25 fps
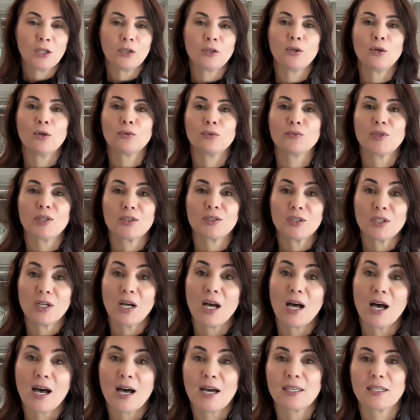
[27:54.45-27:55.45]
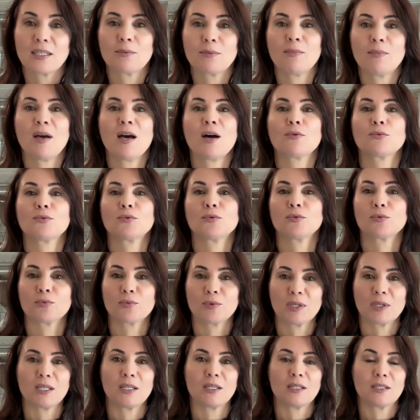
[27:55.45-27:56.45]
know the time, how to
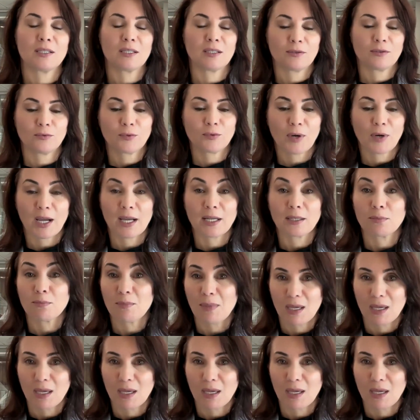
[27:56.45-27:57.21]
read and write.